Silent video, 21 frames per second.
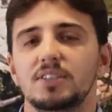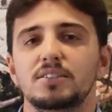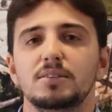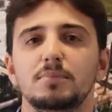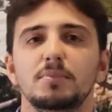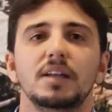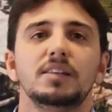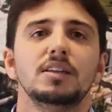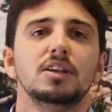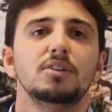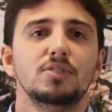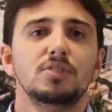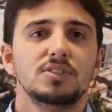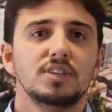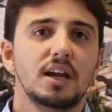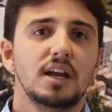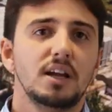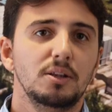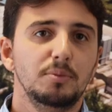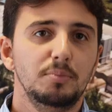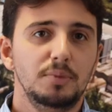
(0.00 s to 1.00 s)
enzymatic
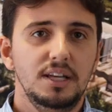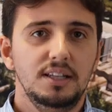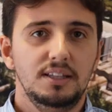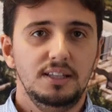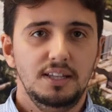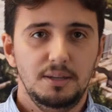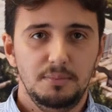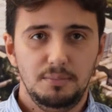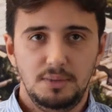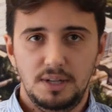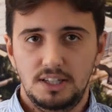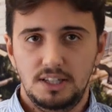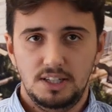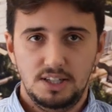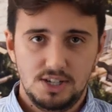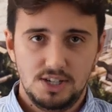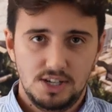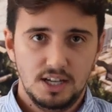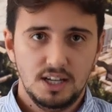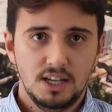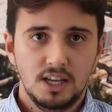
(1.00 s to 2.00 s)
recycled PET and
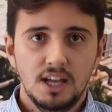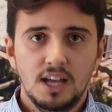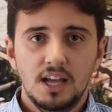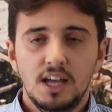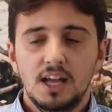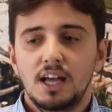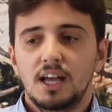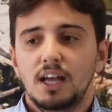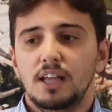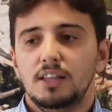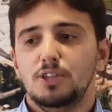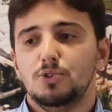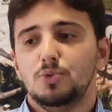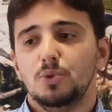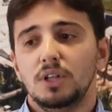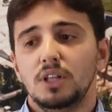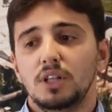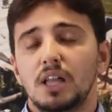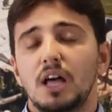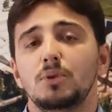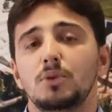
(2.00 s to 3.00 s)
PETG. This
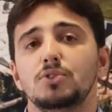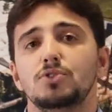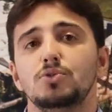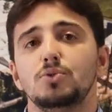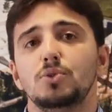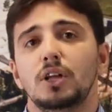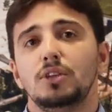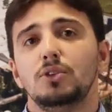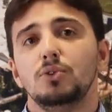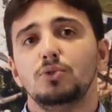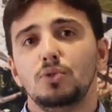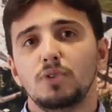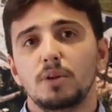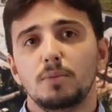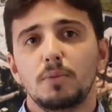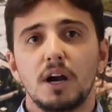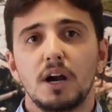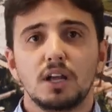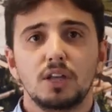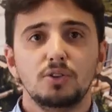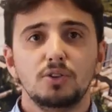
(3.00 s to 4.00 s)
will allow us to get into the
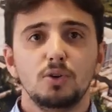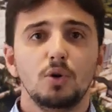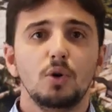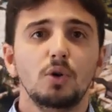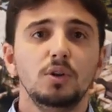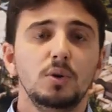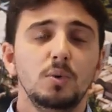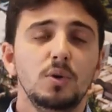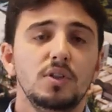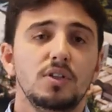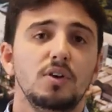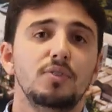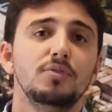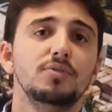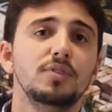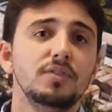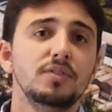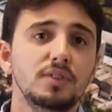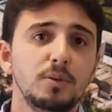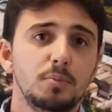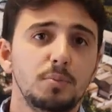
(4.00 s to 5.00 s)
market not only with our
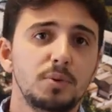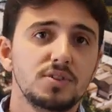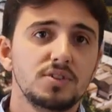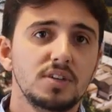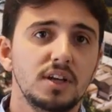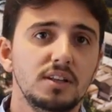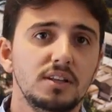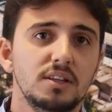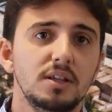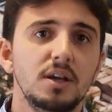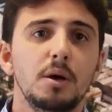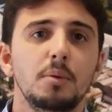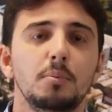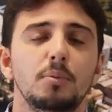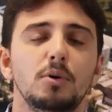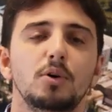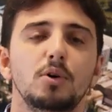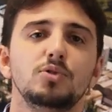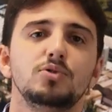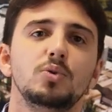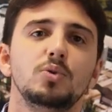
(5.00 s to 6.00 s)
50%,
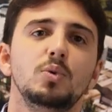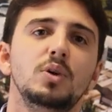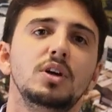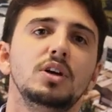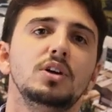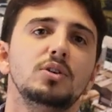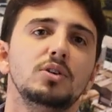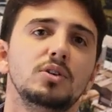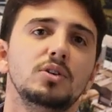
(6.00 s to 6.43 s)
but also